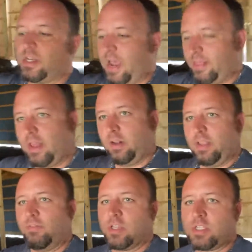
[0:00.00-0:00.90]
side. That'll
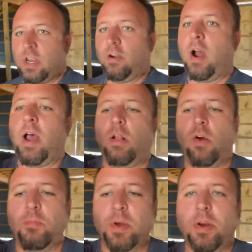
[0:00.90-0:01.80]
leave the center aisle
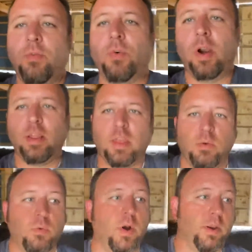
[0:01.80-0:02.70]
open for anything
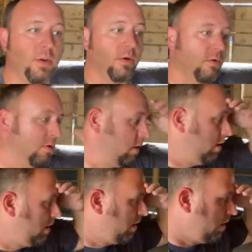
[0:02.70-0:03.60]
we want to do.
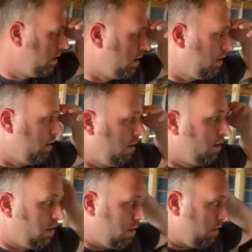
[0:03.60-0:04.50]

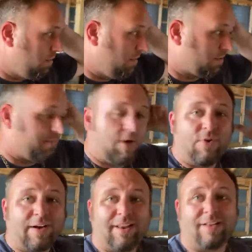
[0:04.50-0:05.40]
Well, as a matter of
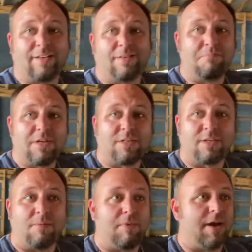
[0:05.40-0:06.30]
fact, that
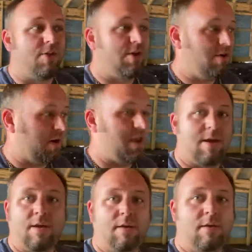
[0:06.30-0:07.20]
messes up my theory.
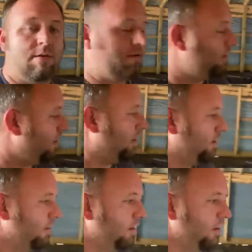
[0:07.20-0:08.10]
Huh.
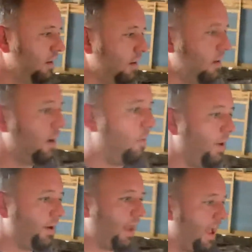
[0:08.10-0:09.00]
I
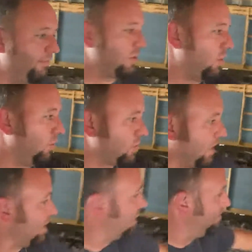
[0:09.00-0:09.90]
wanted to have this whole
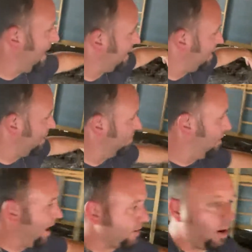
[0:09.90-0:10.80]
section back here
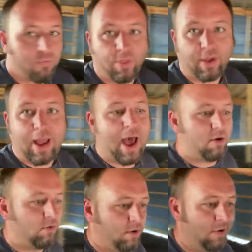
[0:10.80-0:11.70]
blocked off for the
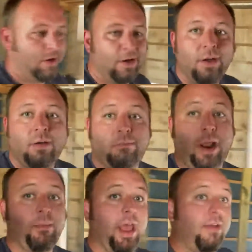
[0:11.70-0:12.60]
cattle, but
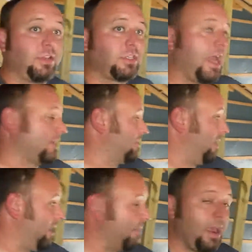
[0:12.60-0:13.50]
I'm going to have to stack some
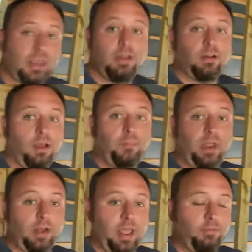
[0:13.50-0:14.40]
hay back here. I'm
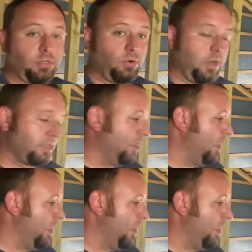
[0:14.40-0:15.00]
not going to have a choice.